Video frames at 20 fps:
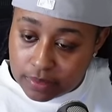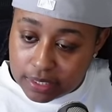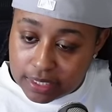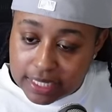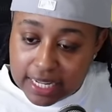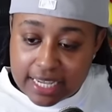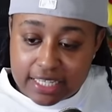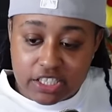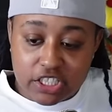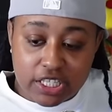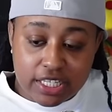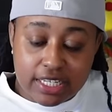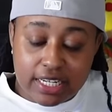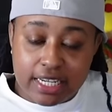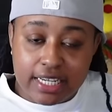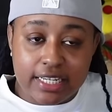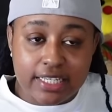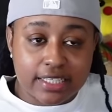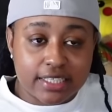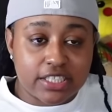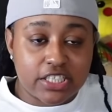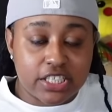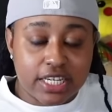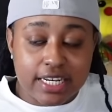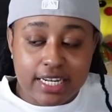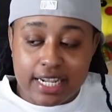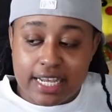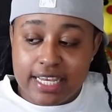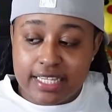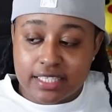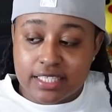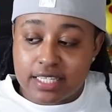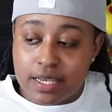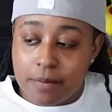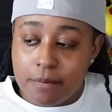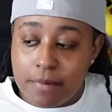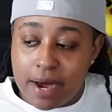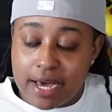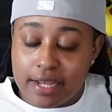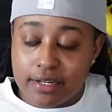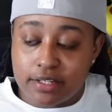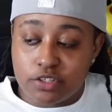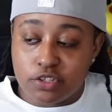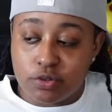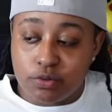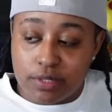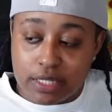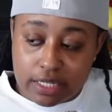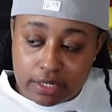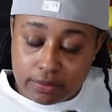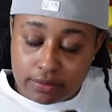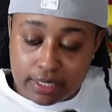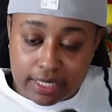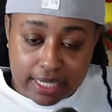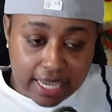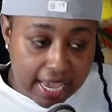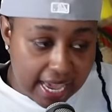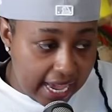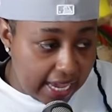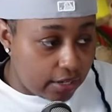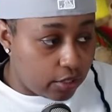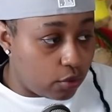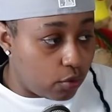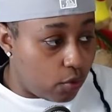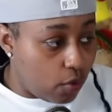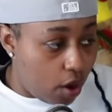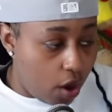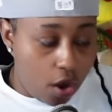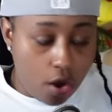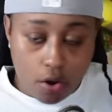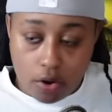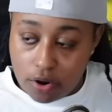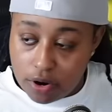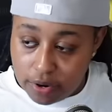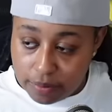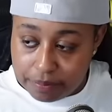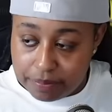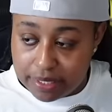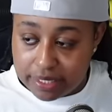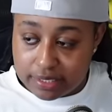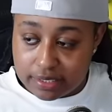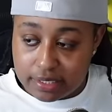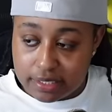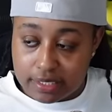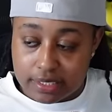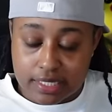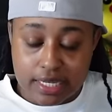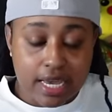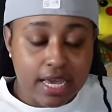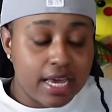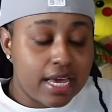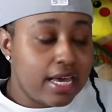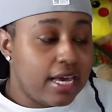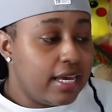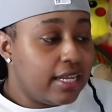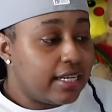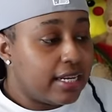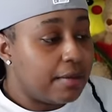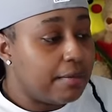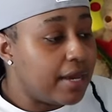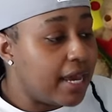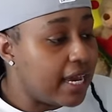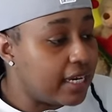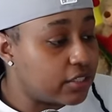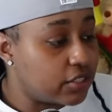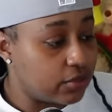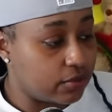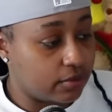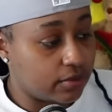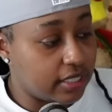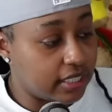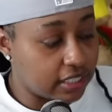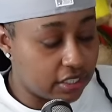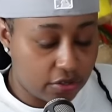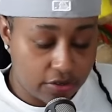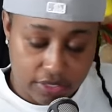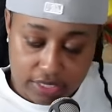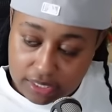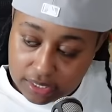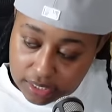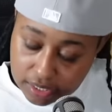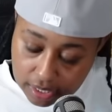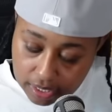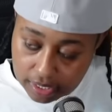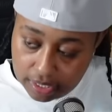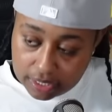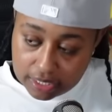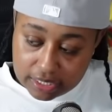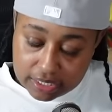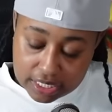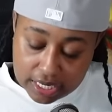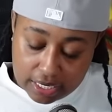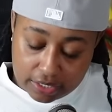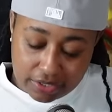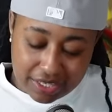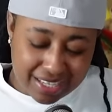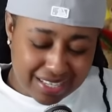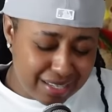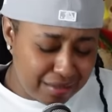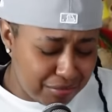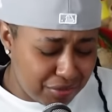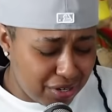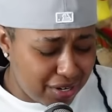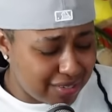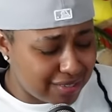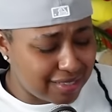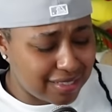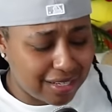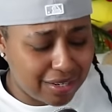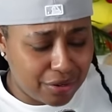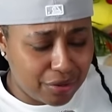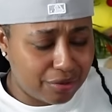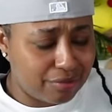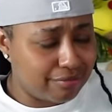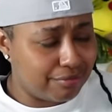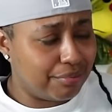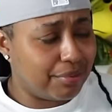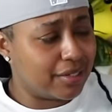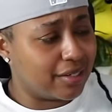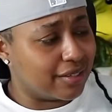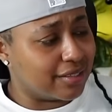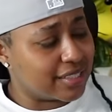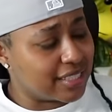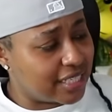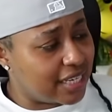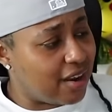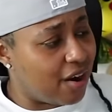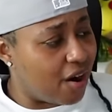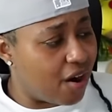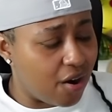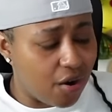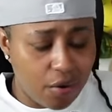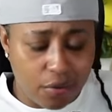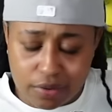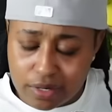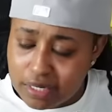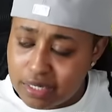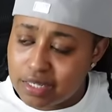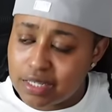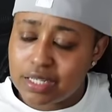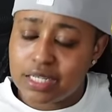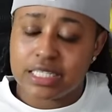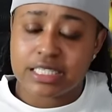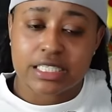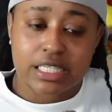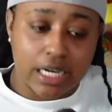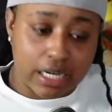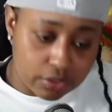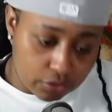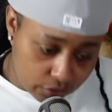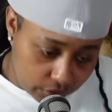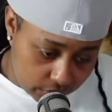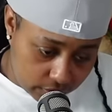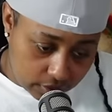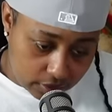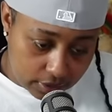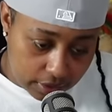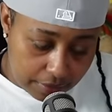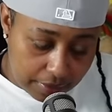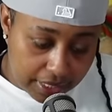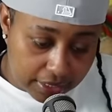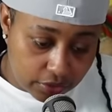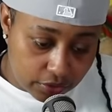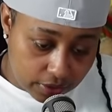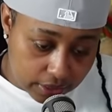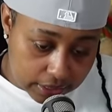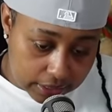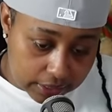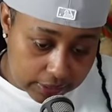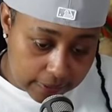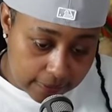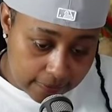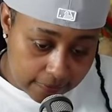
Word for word: Like she needed, she needs somebody to literally handle all her business. Let me ask you this, uh, Cassandra. I keep trying to say, put a C R on it. Cassandra, let me ask you this.